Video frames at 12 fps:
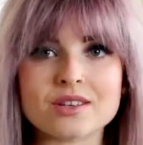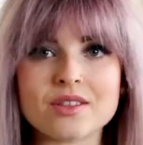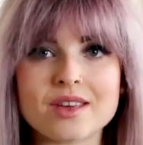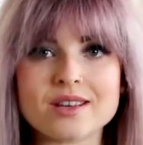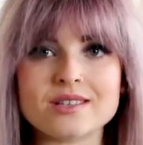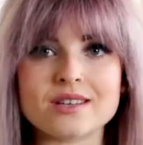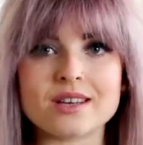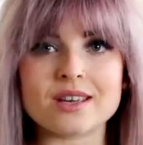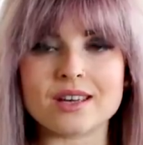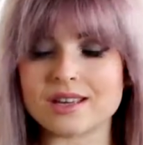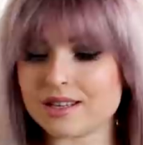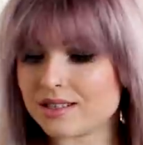So this
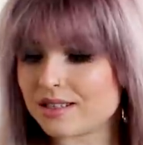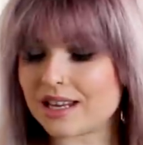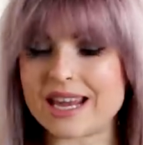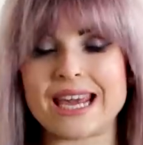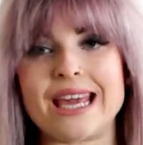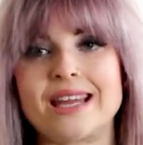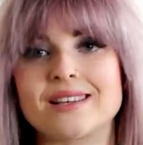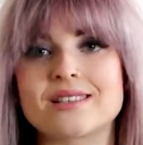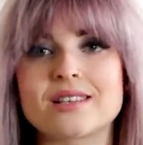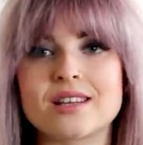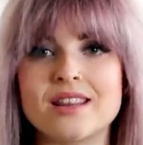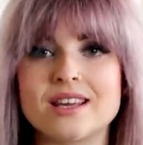is
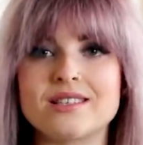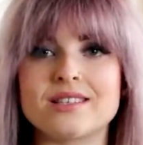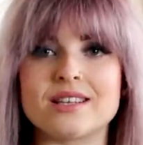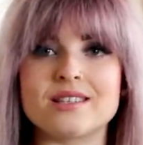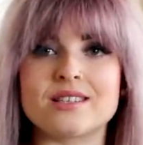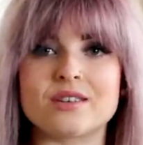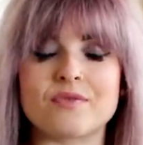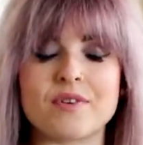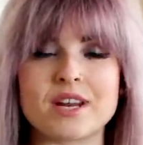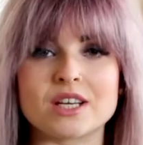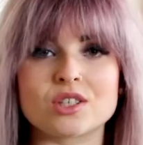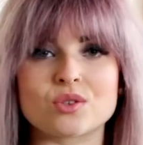it. This is the
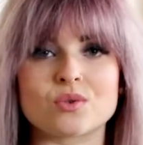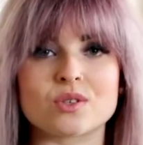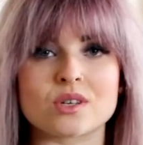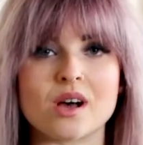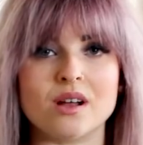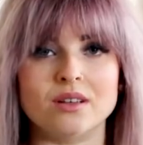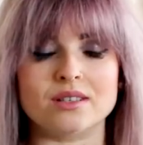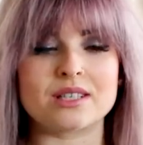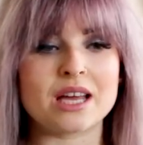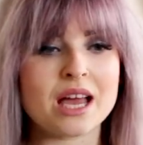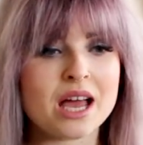finished result.